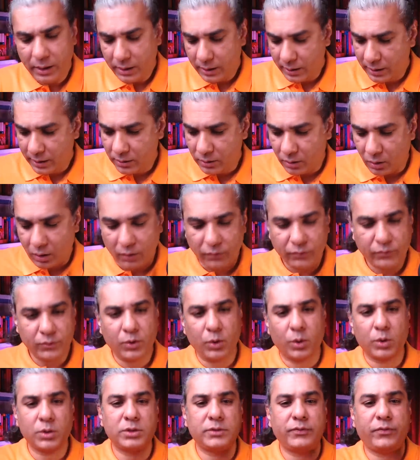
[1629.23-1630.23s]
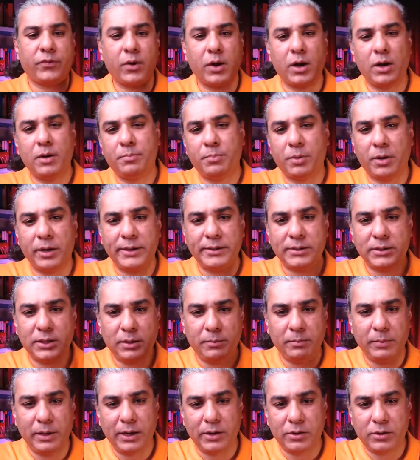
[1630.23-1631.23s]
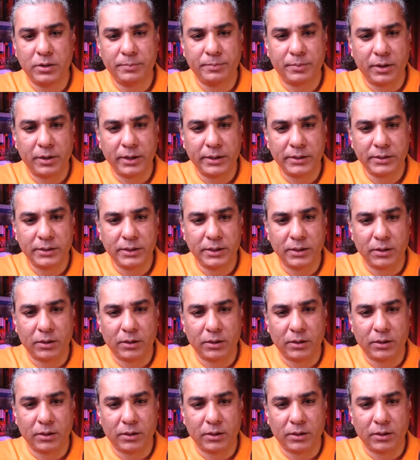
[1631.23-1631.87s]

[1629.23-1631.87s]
And of course, foreign policy, military policy,